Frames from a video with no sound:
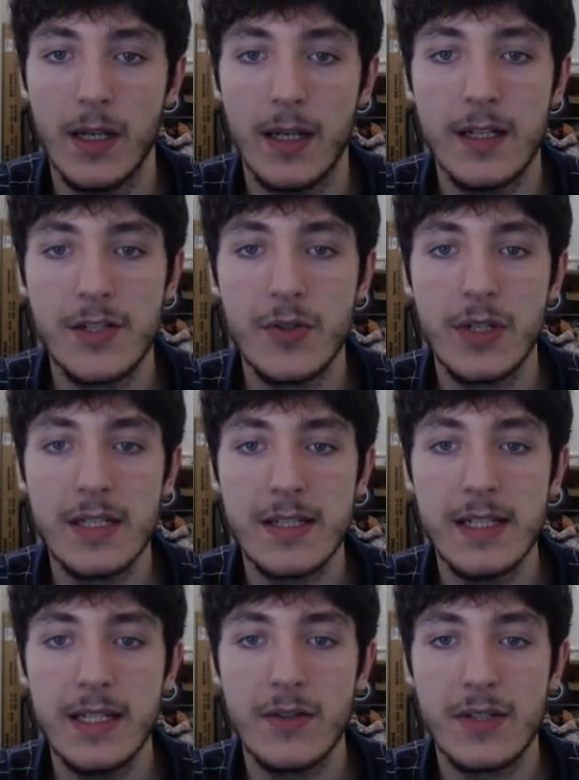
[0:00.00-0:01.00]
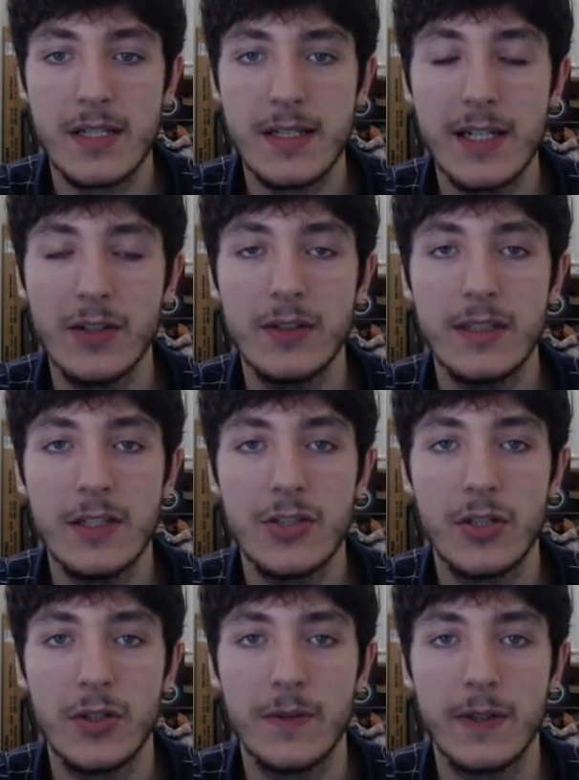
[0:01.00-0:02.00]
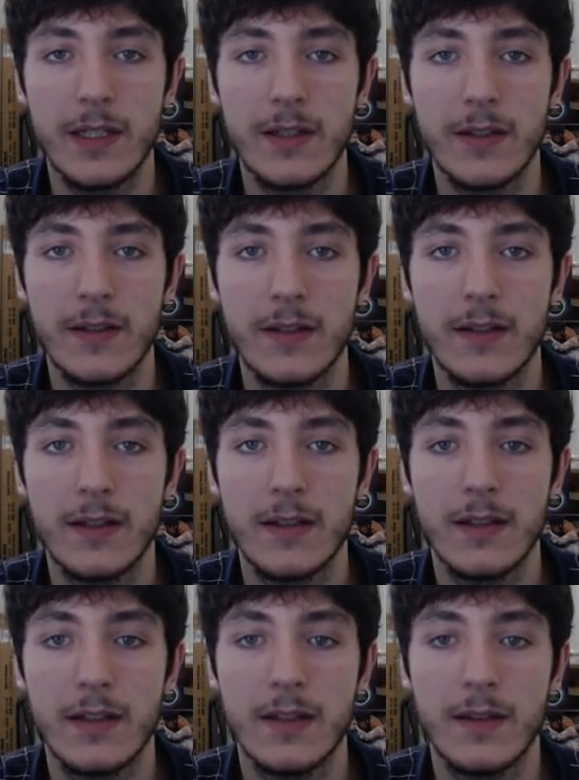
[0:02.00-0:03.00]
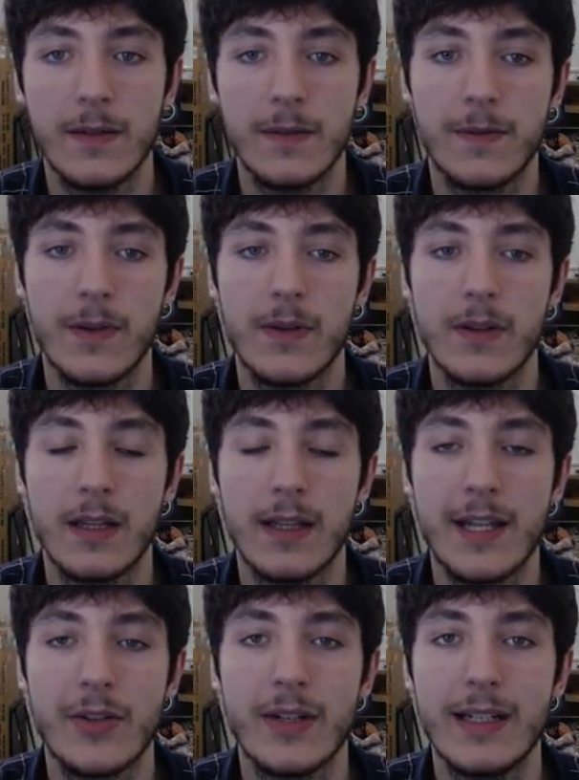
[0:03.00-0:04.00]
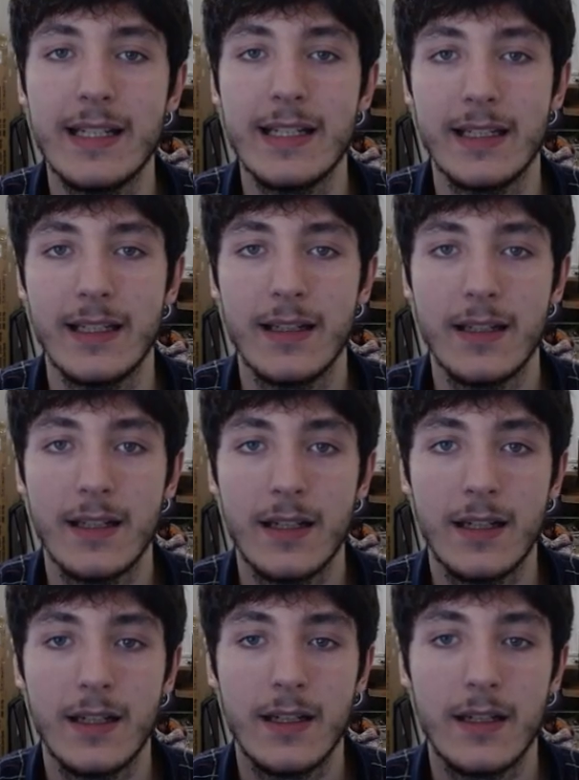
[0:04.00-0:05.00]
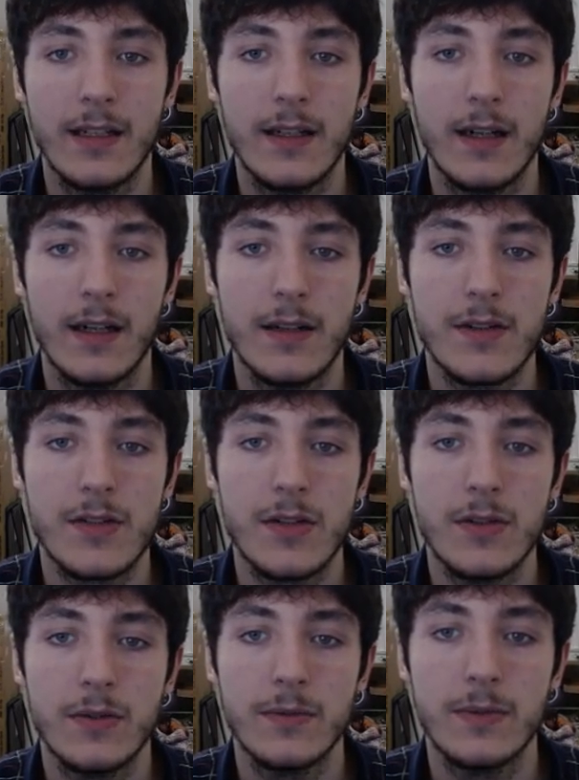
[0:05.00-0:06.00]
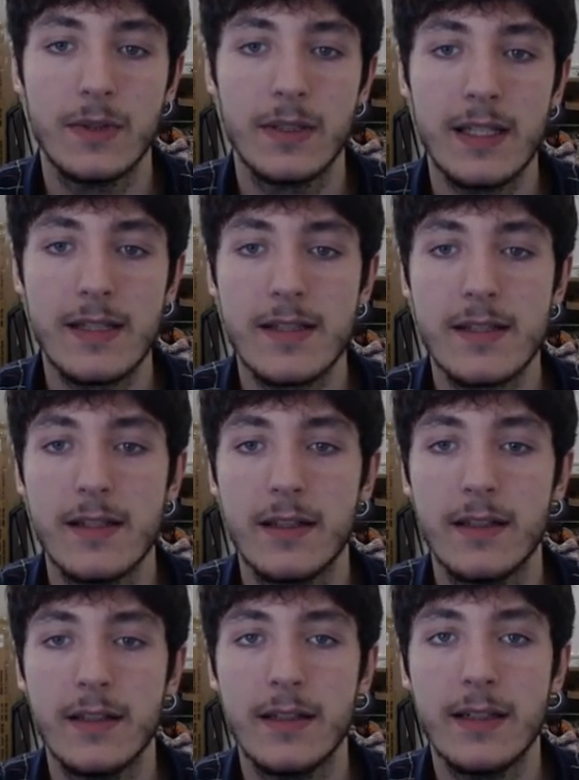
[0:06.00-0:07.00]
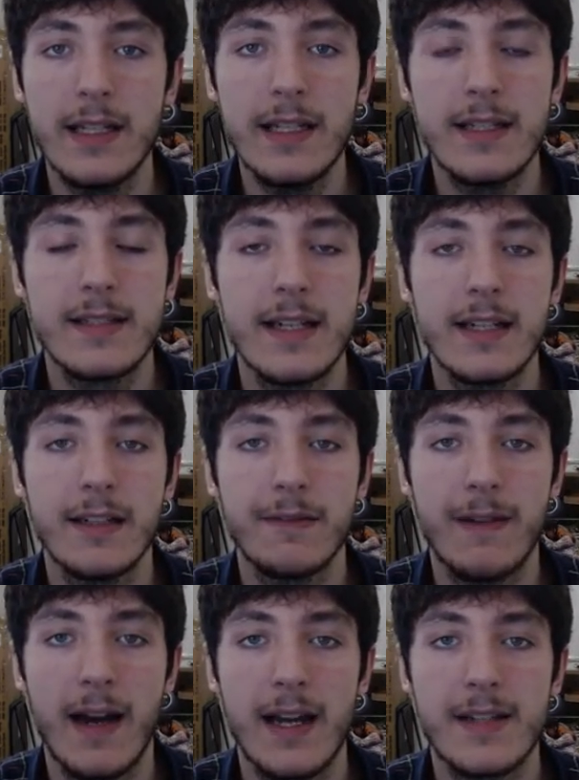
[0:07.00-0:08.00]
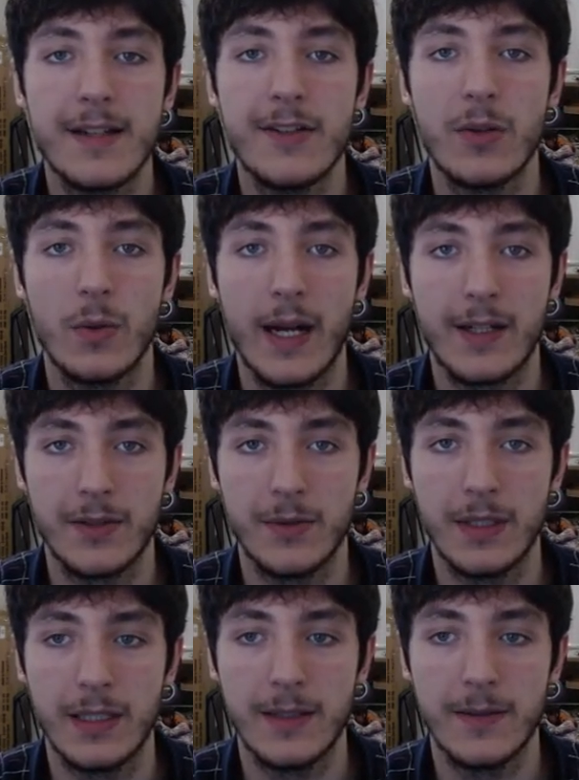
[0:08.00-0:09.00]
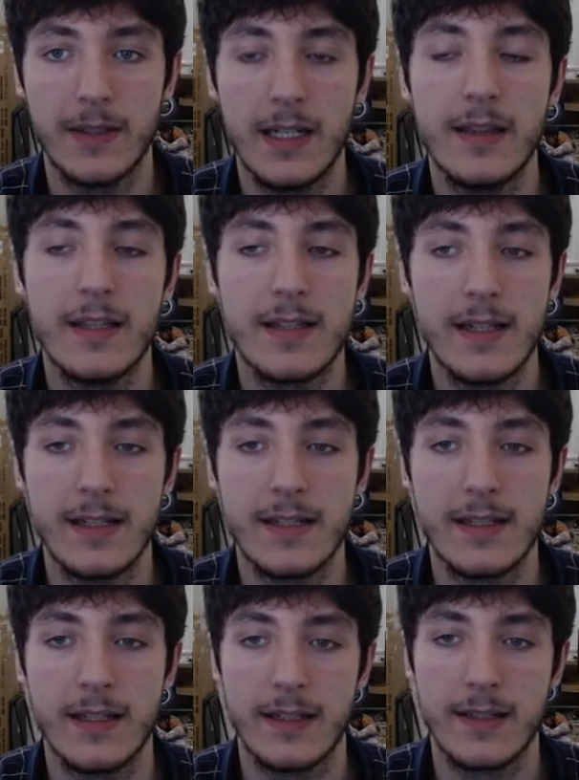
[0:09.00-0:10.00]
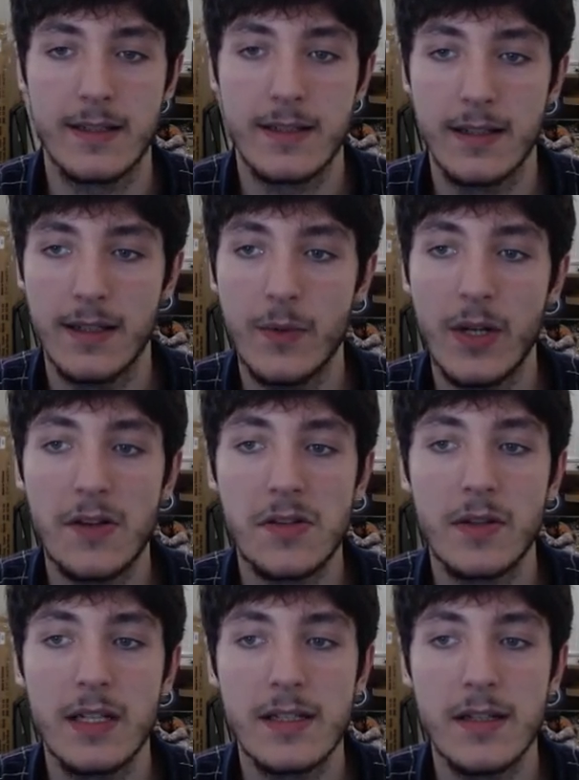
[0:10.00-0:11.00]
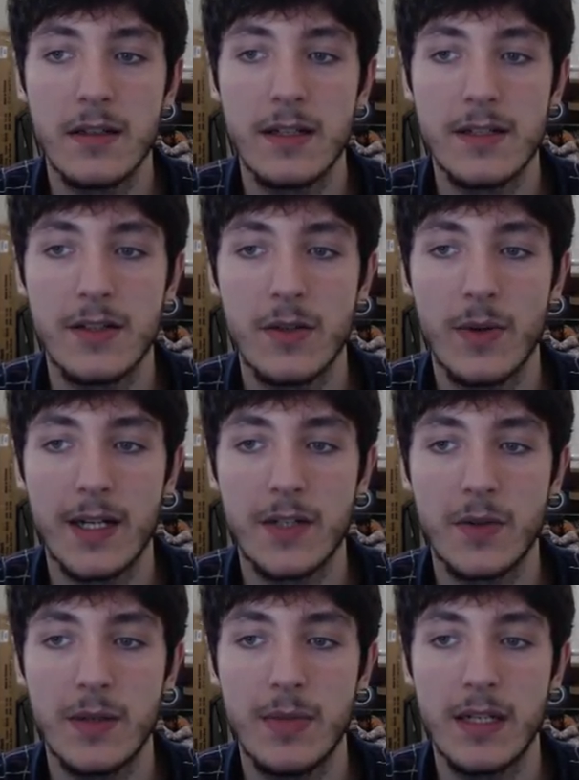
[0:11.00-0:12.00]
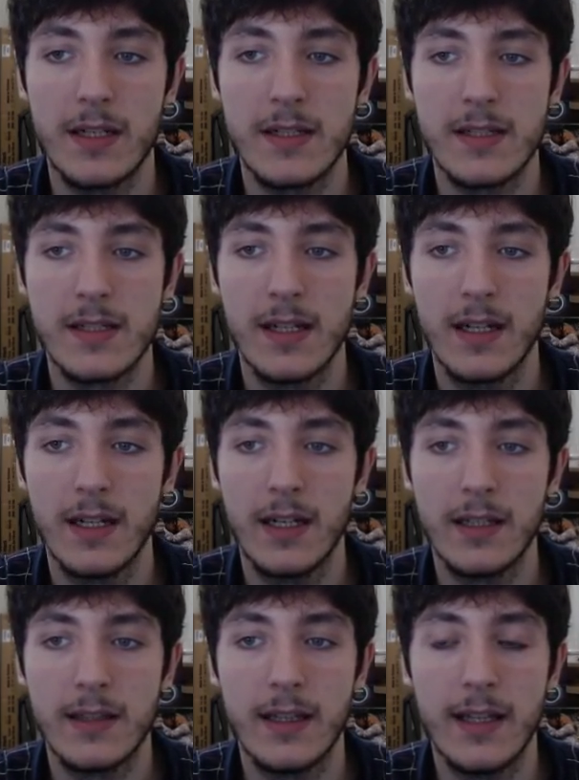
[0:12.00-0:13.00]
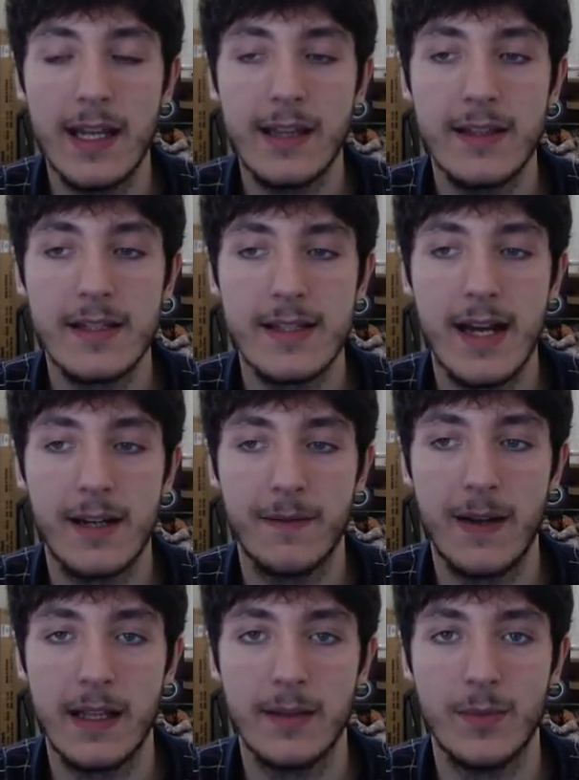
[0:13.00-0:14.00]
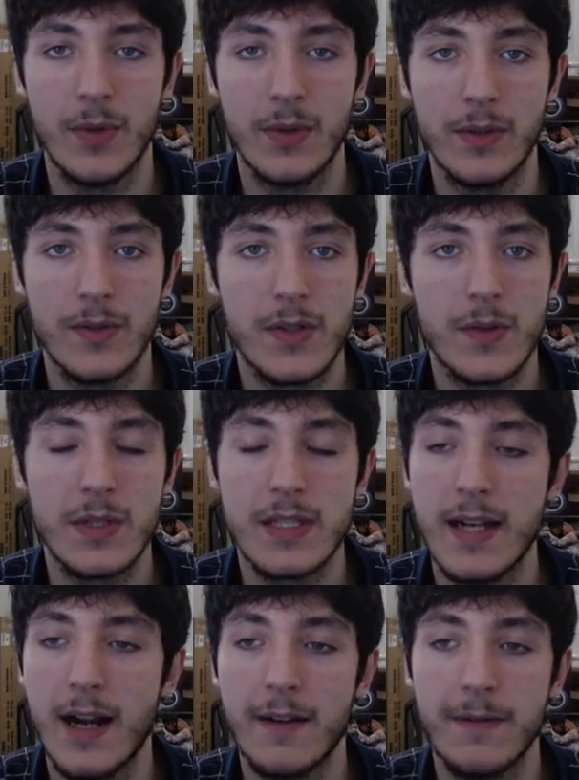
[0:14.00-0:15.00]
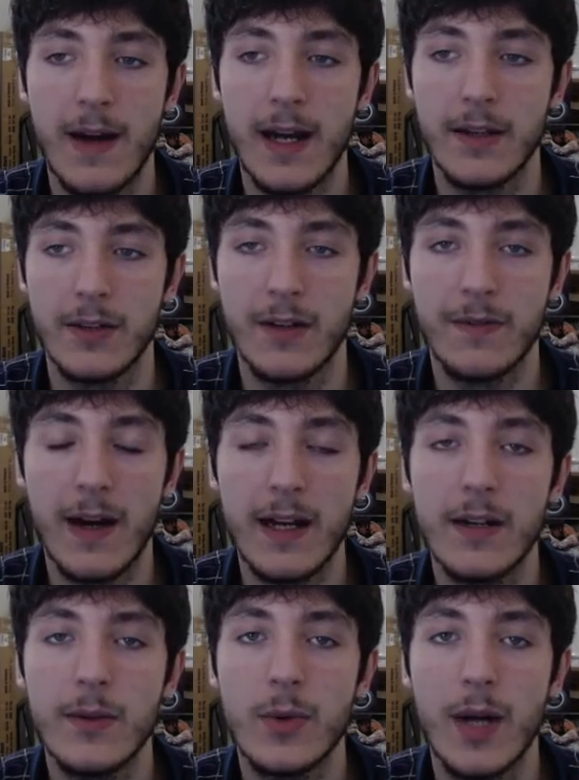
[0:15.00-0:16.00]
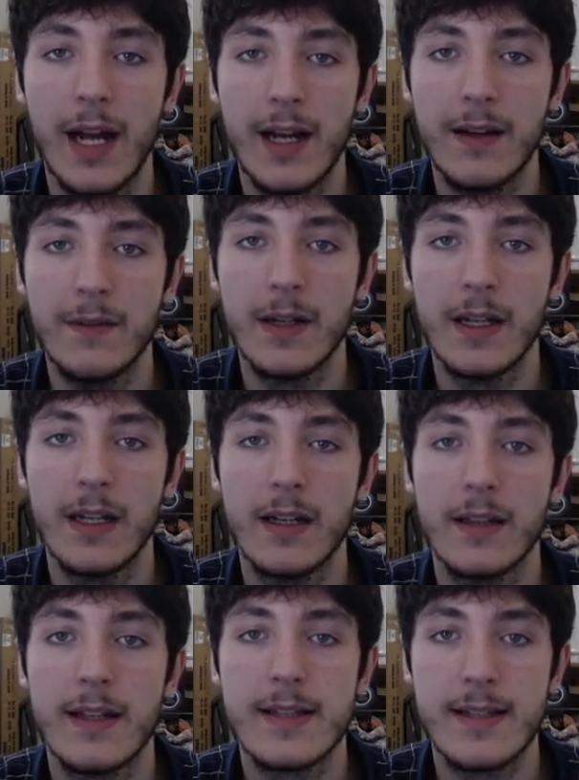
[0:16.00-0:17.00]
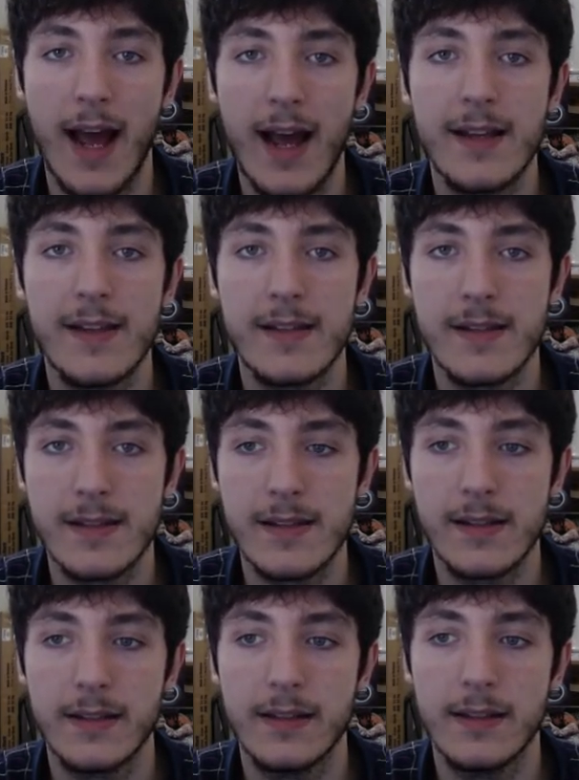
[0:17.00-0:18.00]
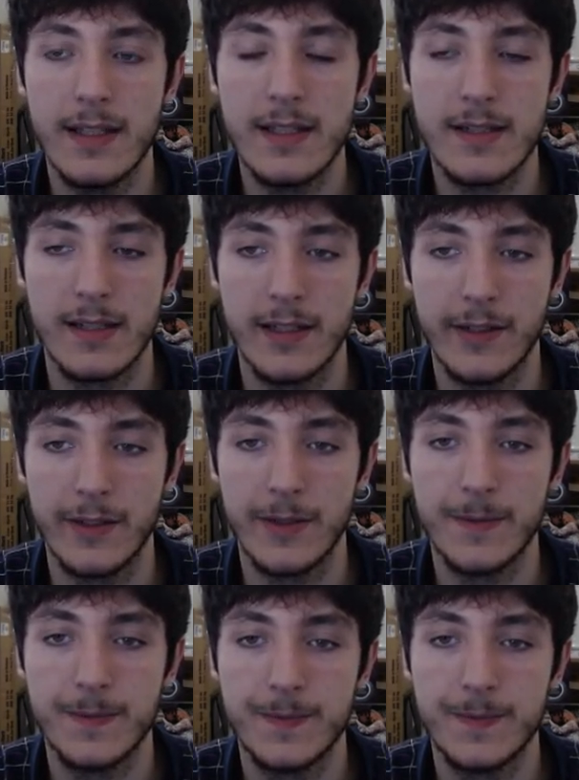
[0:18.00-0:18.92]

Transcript: And as you can see, there's a single digit over here for the letter D. So this D signifies a directory in this instance. And we also can tell that it's a directory because the length is not available, so it's not a file. A file will have the size listed here.